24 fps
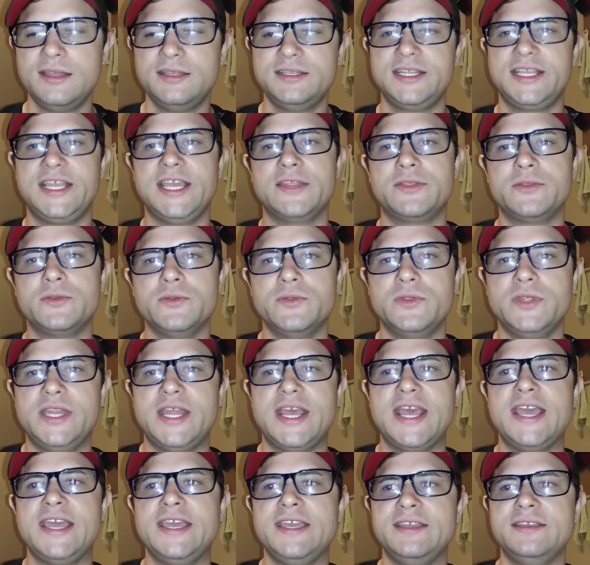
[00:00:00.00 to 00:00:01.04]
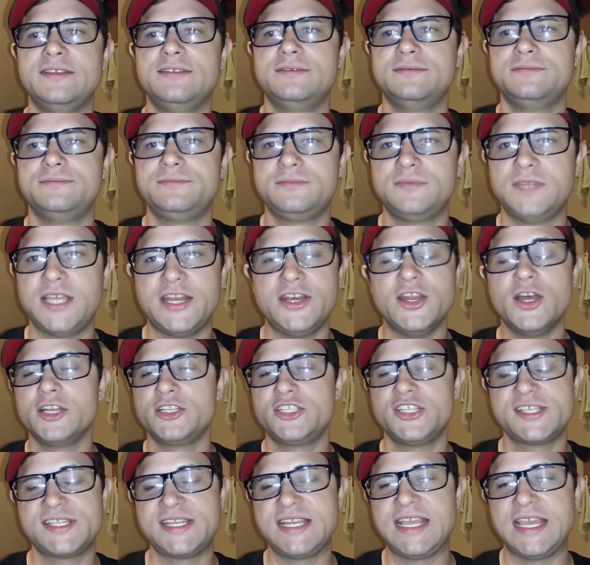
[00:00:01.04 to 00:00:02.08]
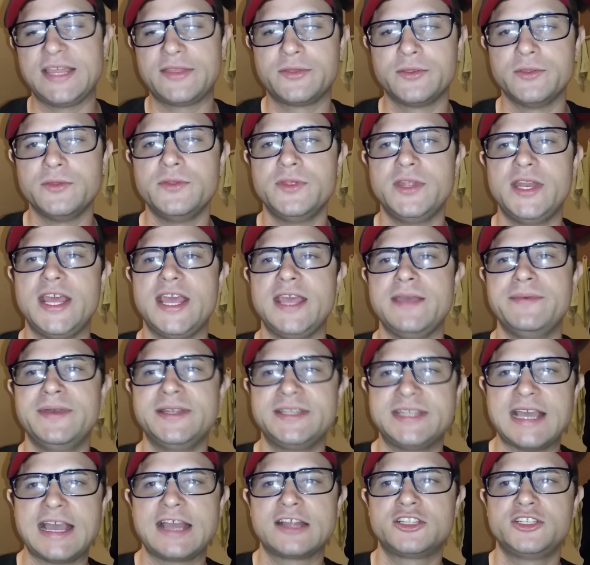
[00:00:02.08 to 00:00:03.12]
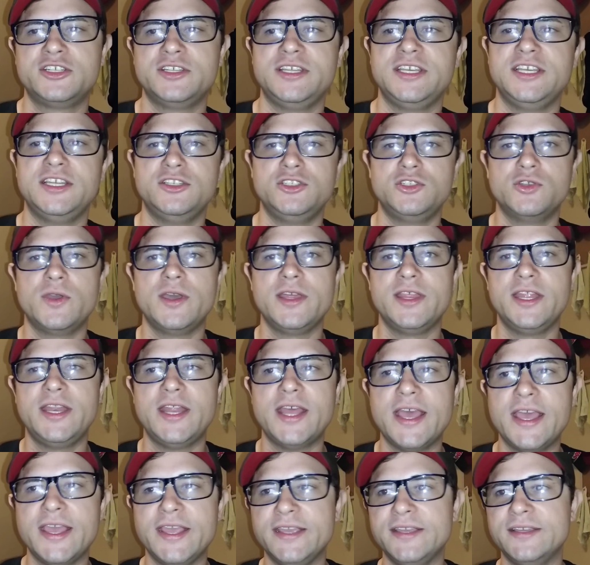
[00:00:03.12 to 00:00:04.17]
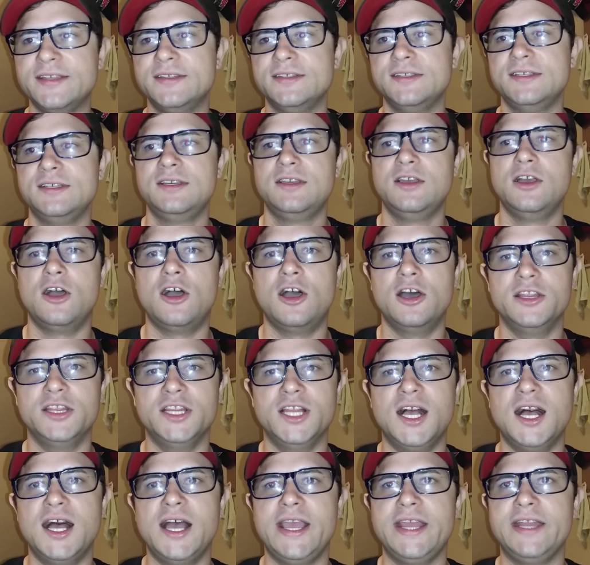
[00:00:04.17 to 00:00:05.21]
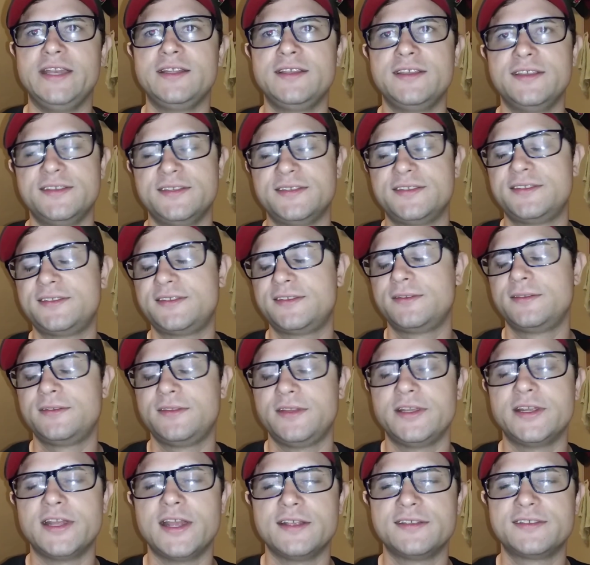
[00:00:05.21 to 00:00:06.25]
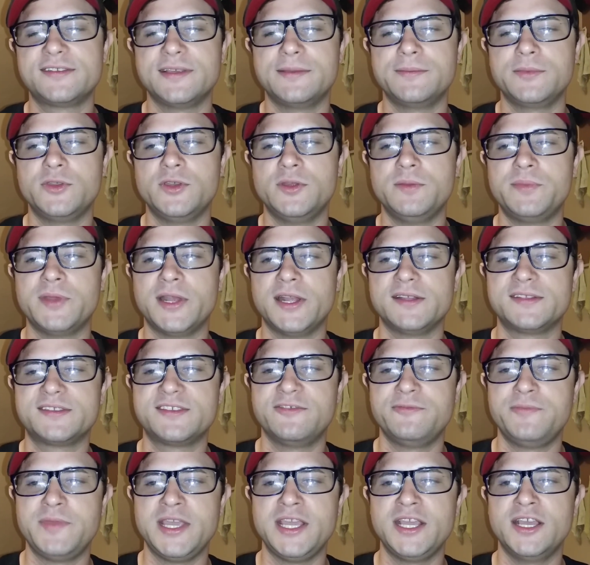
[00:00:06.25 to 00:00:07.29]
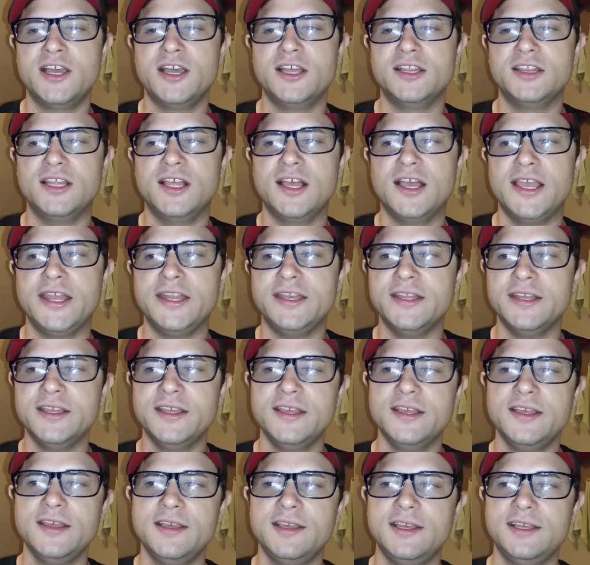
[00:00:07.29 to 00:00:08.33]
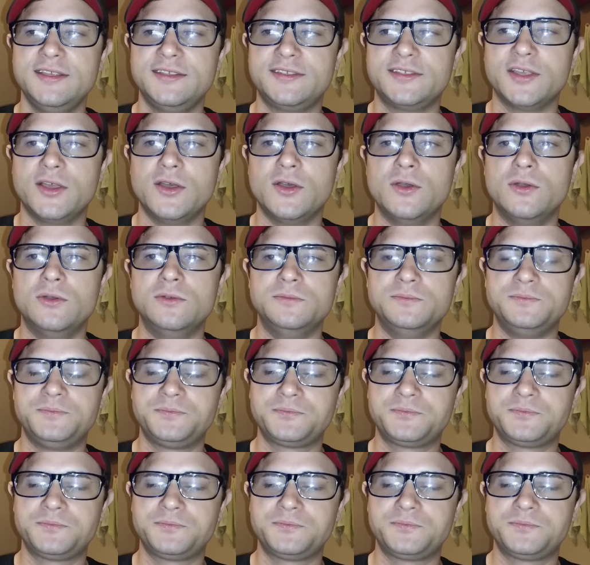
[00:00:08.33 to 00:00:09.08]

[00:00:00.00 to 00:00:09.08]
to get through the day. And not just to get through the day, but to actually enjoy the day online, because there are some good parts of being online. So